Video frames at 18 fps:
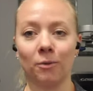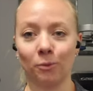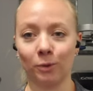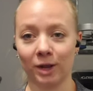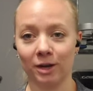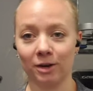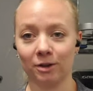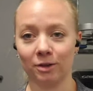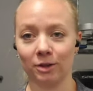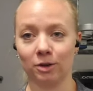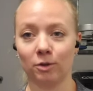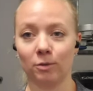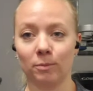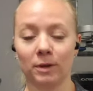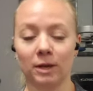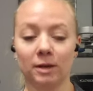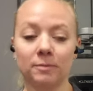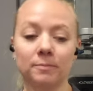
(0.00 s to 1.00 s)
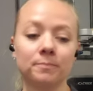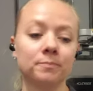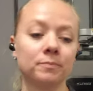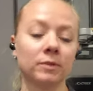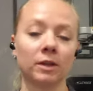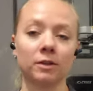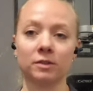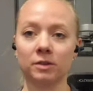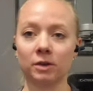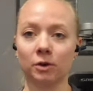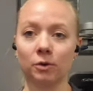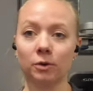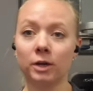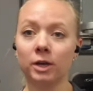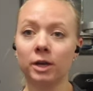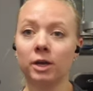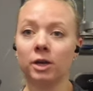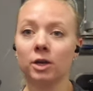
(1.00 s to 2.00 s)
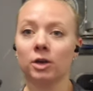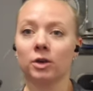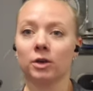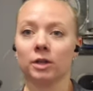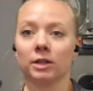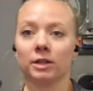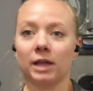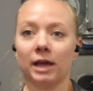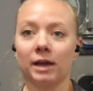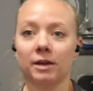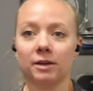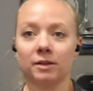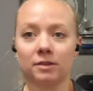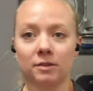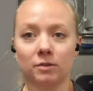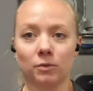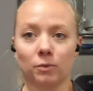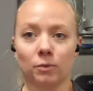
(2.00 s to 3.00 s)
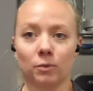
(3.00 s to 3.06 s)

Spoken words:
weight a little bit. So that is